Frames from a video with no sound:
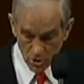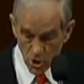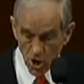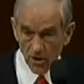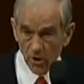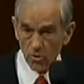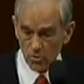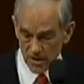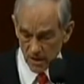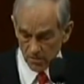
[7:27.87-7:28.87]
not
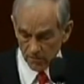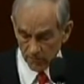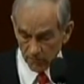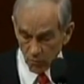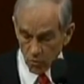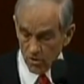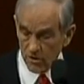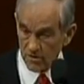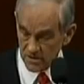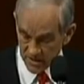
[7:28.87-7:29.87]
only of
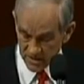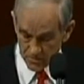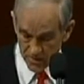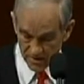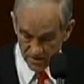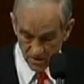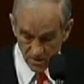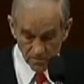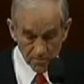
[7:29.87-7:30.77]
foreign suspects,